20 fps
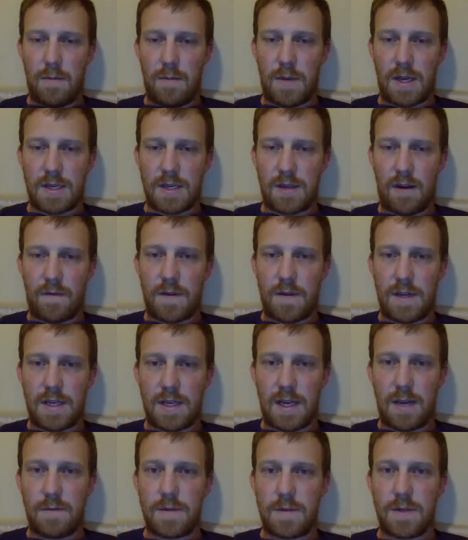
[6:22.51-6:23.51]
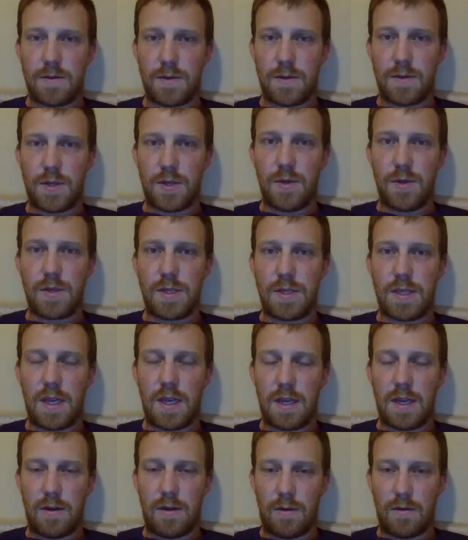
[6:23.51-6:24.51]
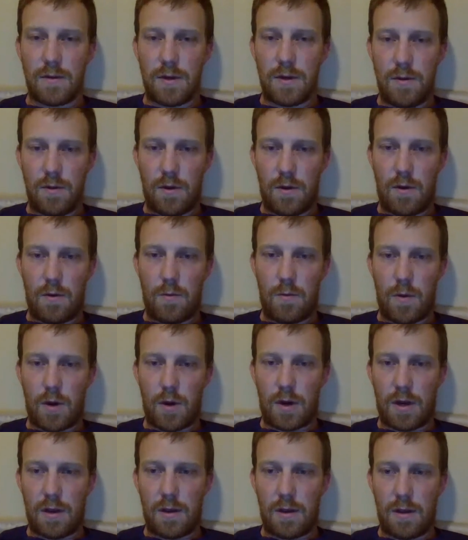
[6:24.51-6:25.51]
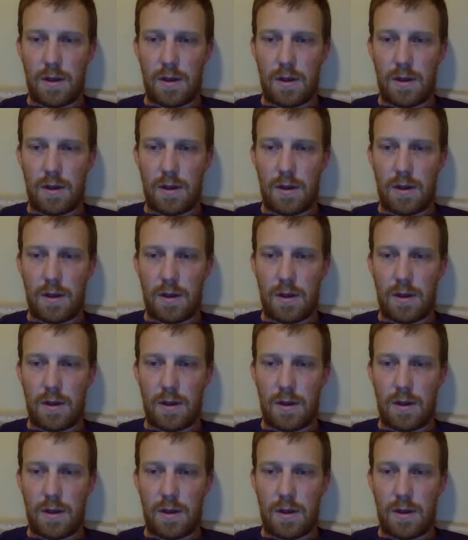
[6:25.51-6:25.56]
Because oftentimes those students that don't do the homework